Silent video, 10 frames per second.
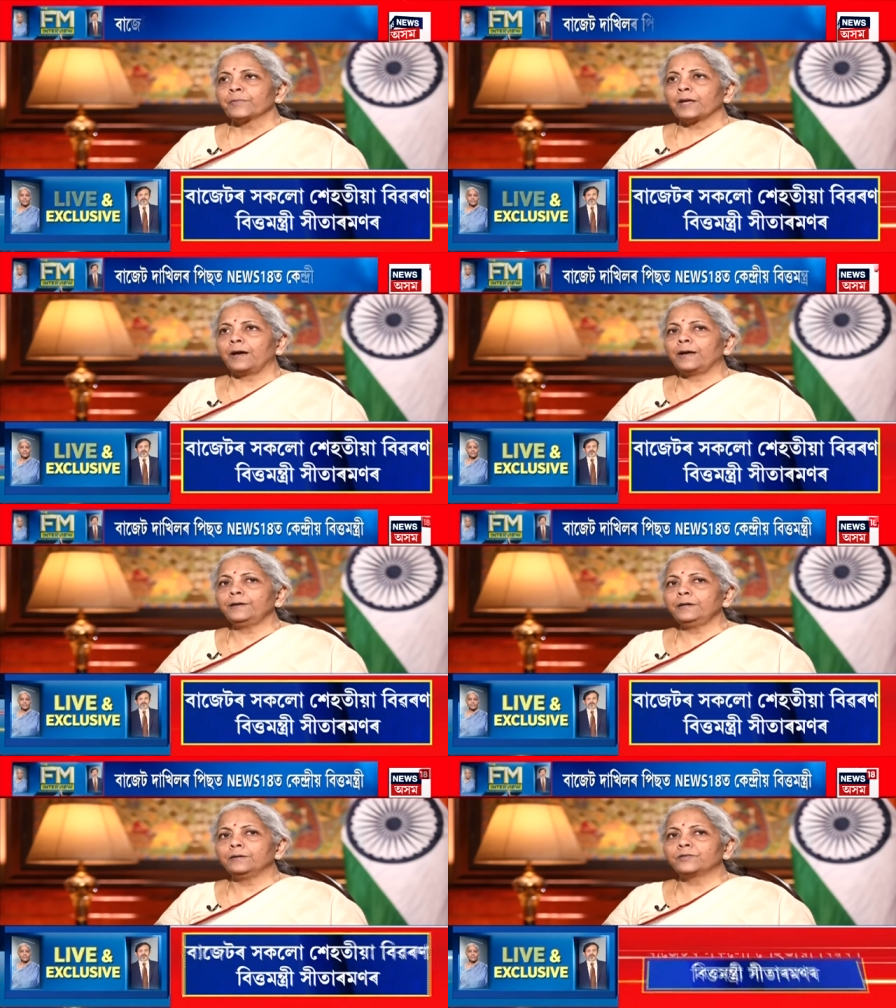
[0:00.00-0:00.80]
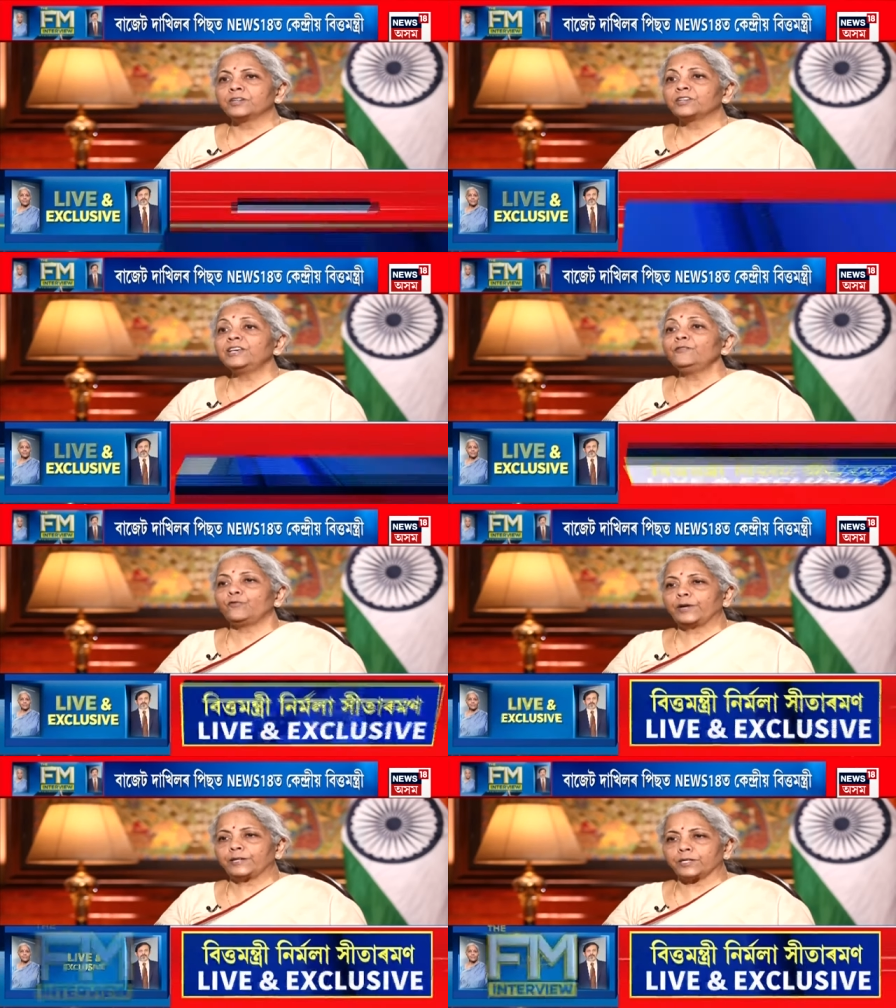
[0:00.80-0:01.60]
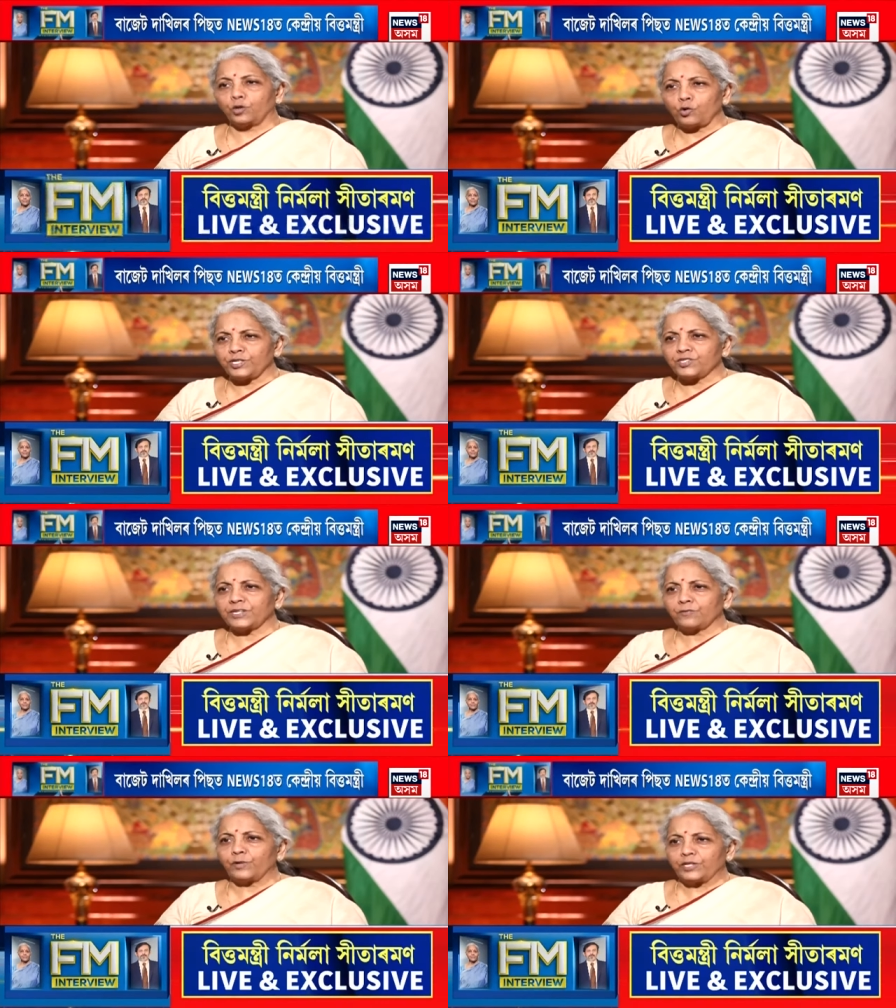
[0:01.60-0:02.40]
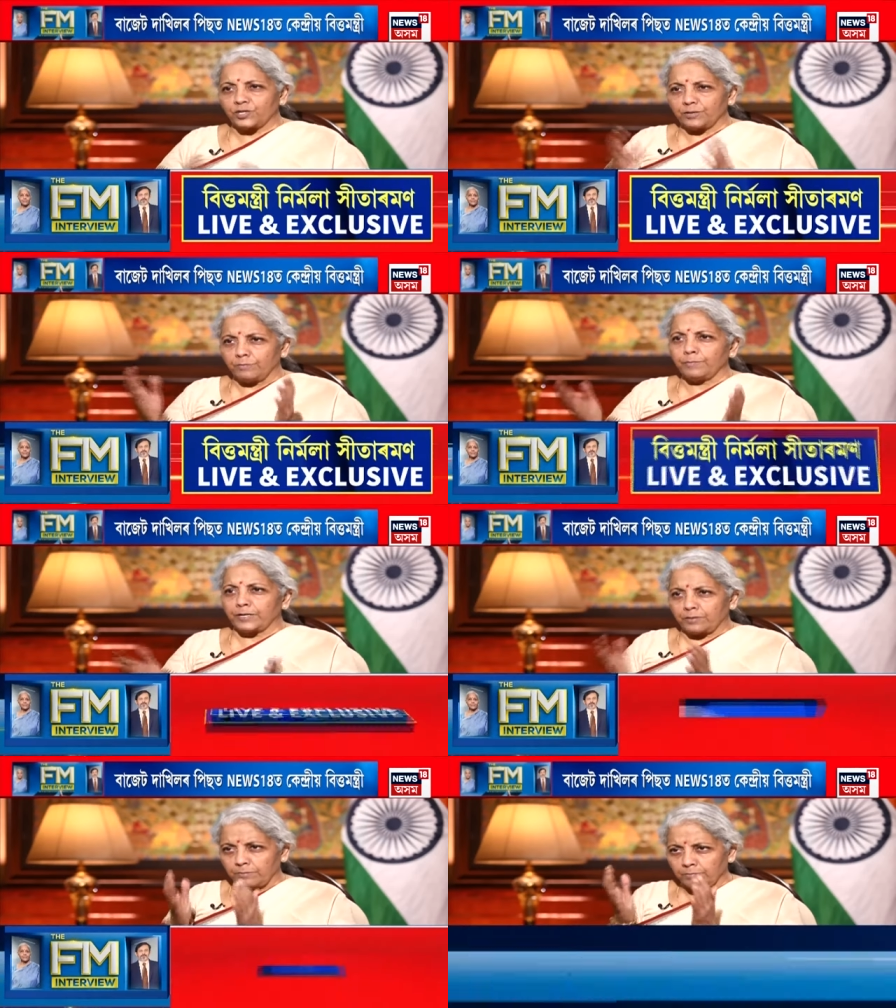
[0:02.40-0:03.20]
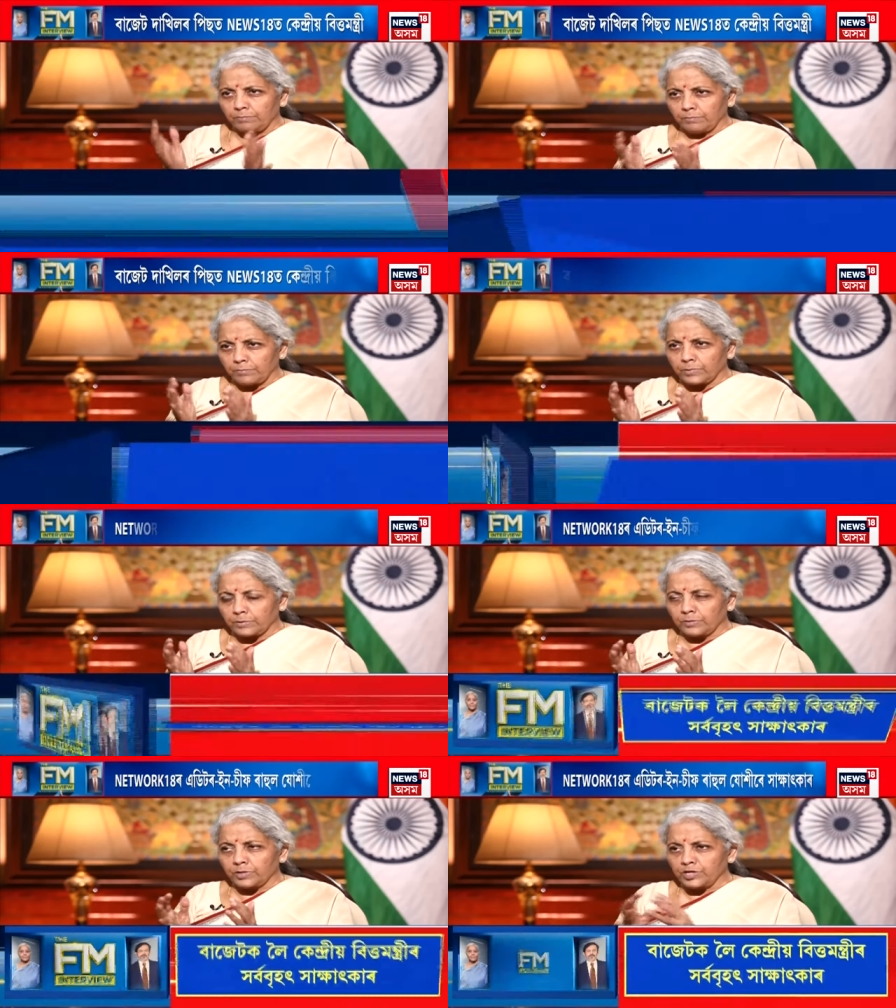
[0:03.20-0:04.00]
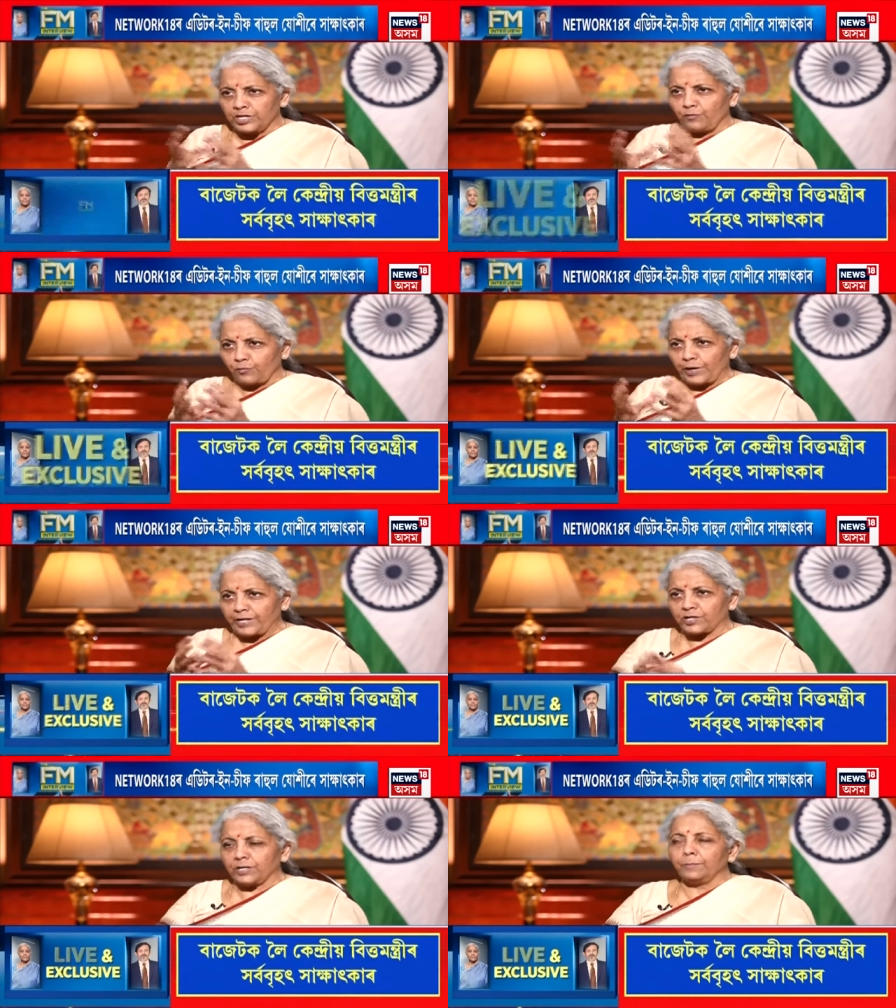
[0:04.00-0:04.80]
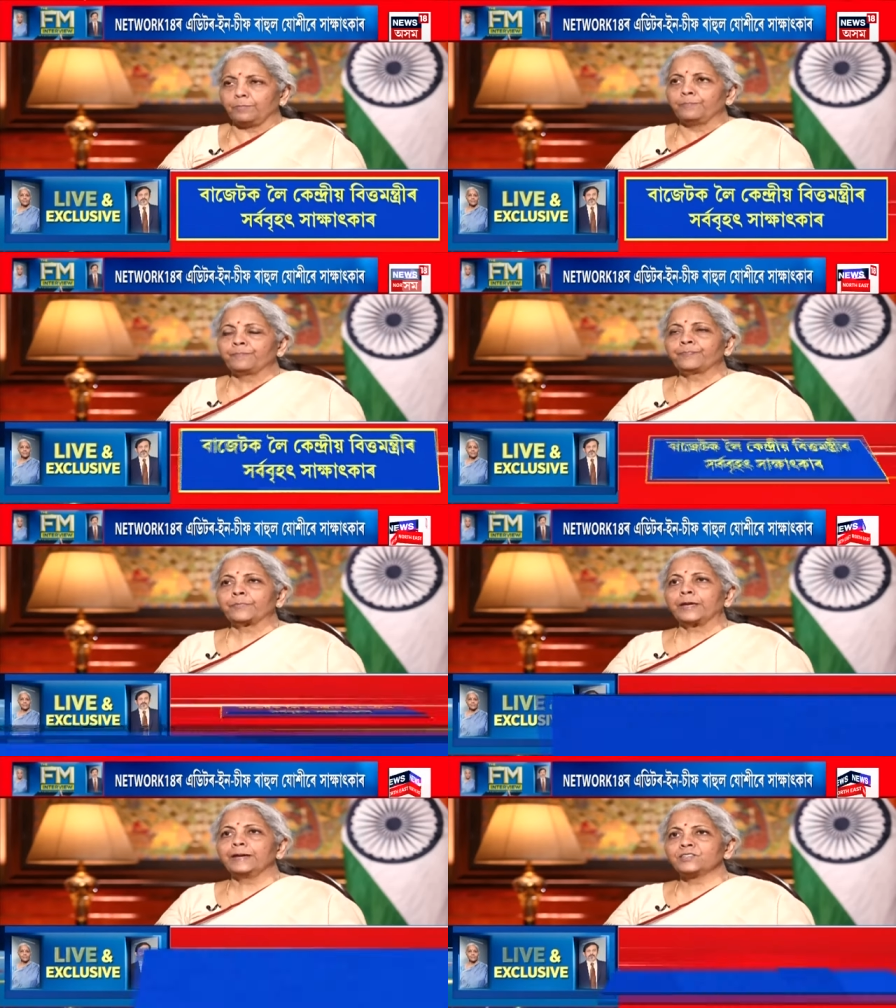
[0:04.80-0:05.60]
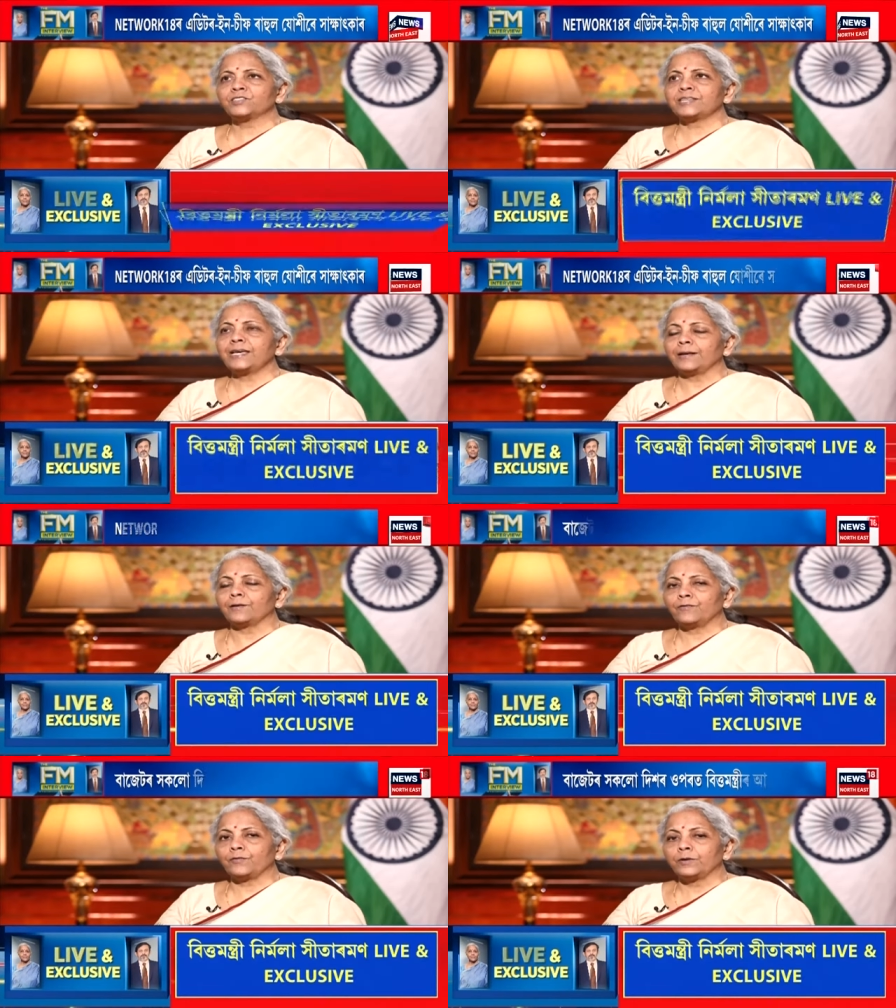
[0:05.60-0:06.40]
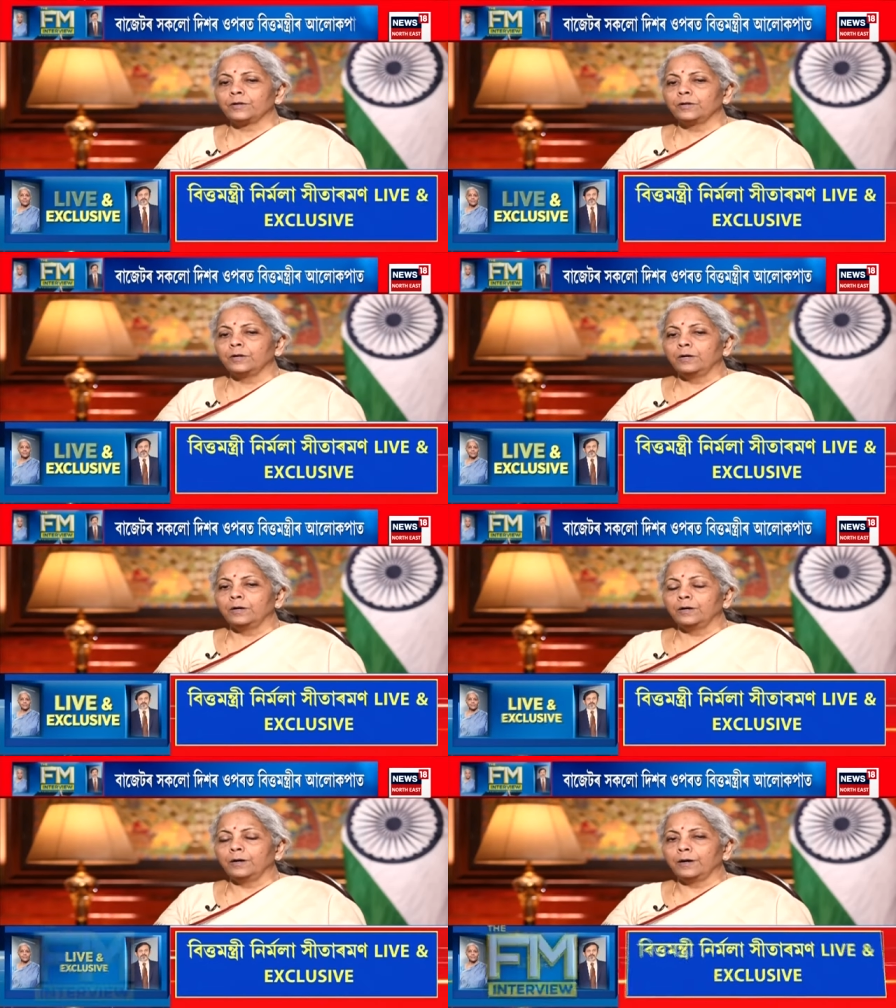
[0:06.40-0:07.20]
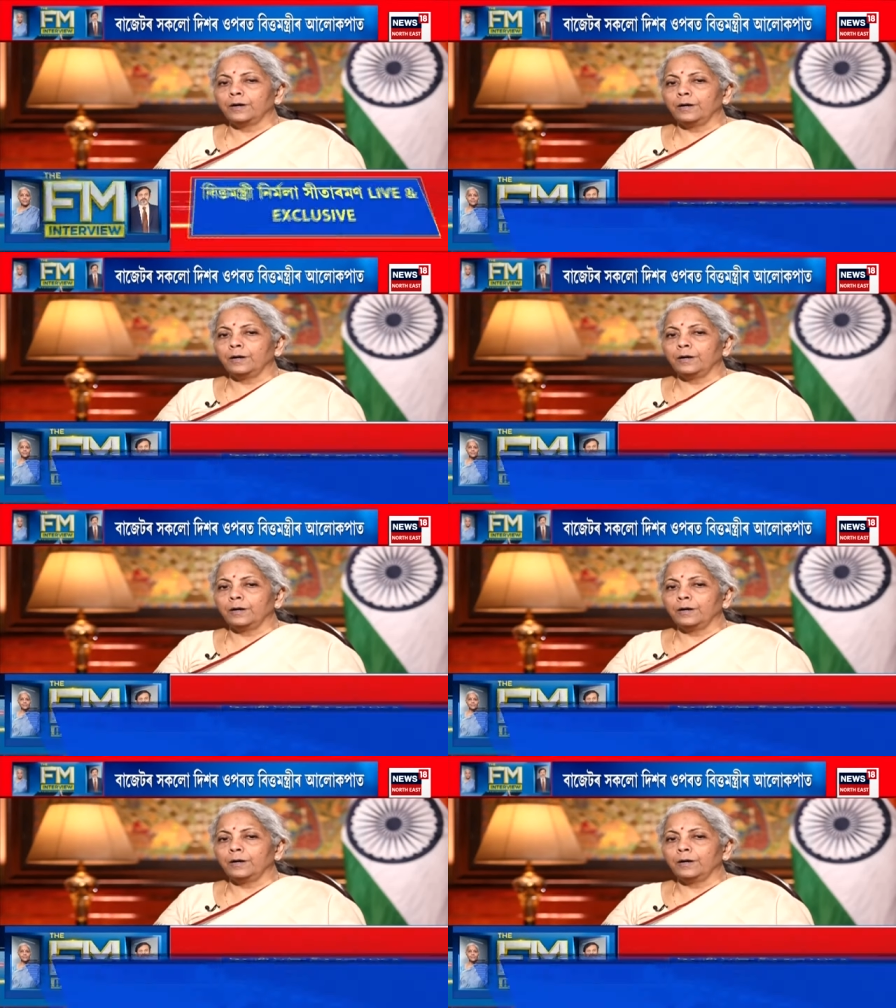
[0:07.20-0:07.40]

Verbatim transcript: And the deflator, not just the inflation, but the deflator itself uh,